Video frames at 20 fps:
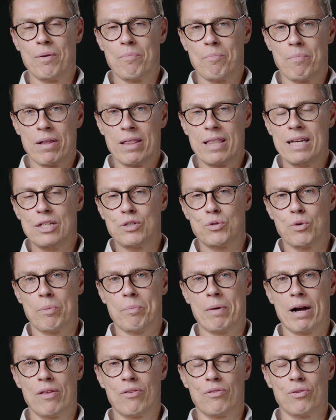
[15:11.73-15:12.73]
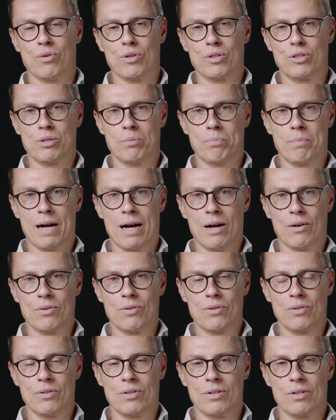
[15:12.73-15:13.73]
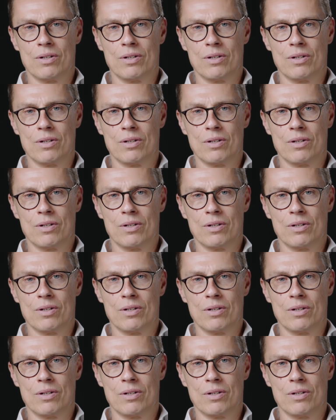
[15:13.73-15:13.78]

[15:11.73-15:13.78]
But these were my thoughts about